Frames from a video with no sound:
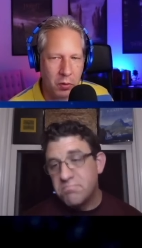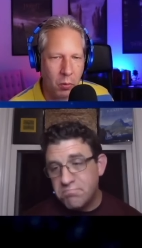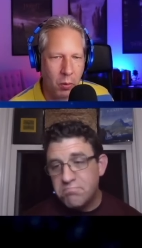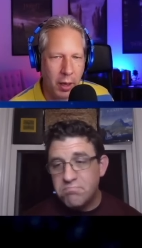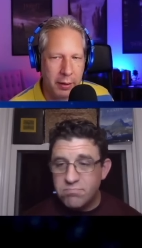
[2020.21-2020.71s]

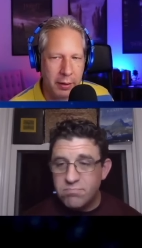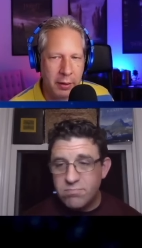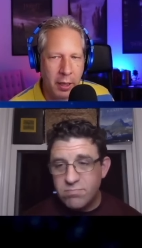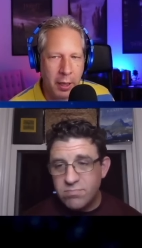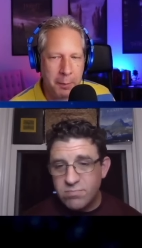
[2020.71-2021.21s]
Speaker 1: So uh,
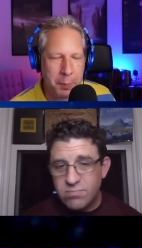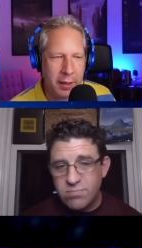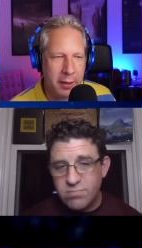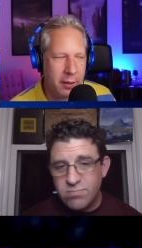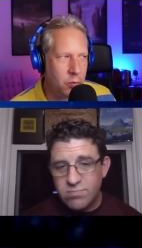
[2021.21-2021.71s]

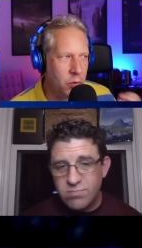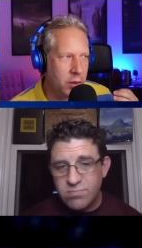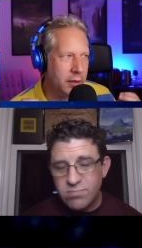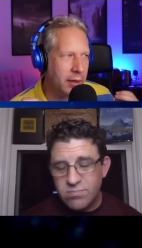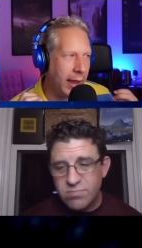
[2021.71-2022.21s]

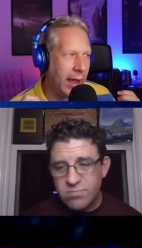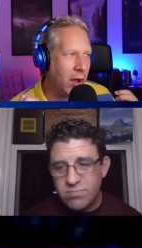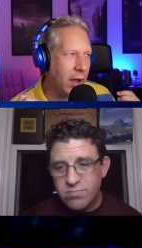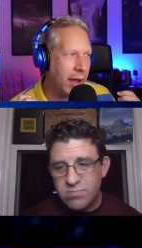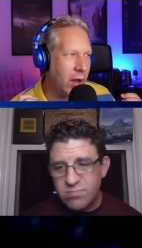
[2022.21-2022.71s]

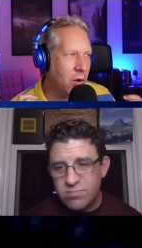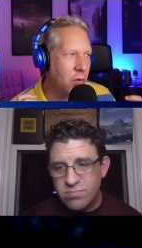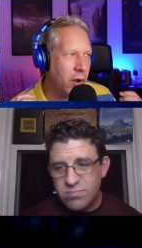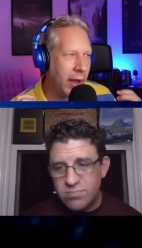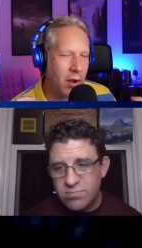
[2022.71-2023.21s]
how
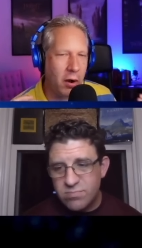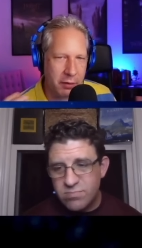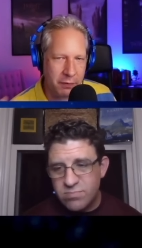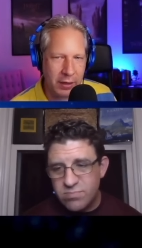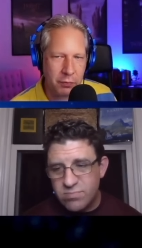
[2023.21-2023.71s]
how how are
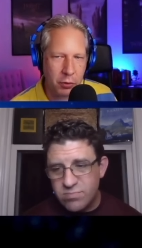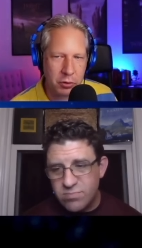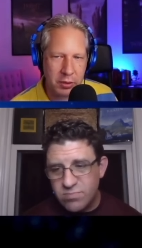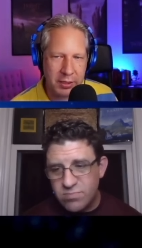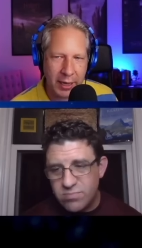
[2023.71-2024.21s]
they faithful
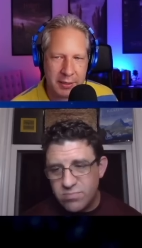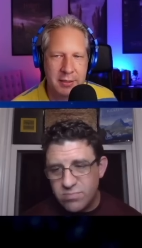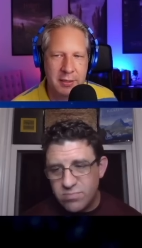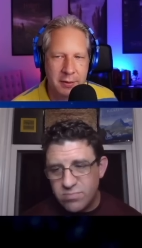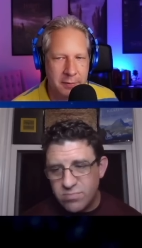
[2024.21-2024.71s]
to the
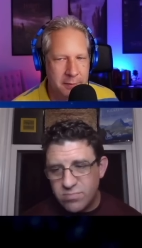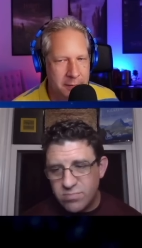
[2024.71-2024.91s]
text?